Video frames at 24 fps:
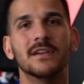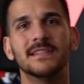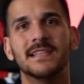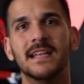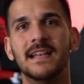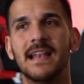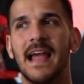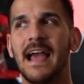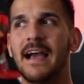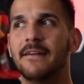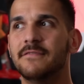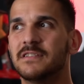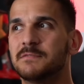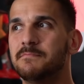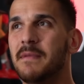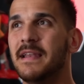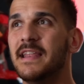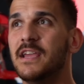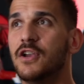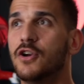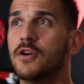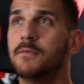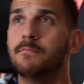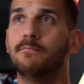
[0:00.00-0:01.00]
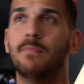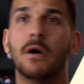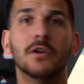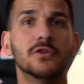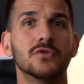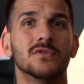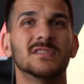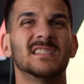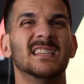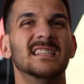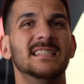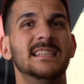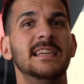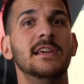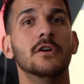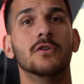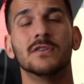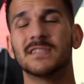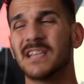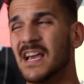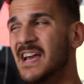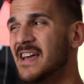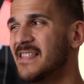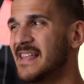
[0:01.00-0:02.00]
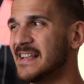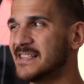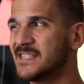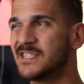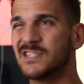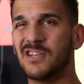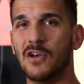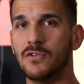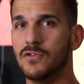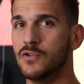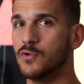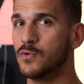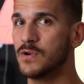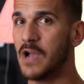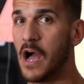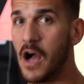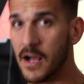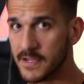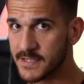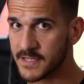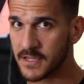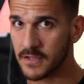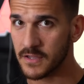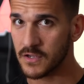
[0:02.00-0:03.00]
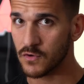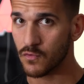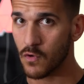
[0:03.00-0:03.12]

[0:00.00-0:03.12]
and didn't have as many good bundles and deals that Sunlu constantly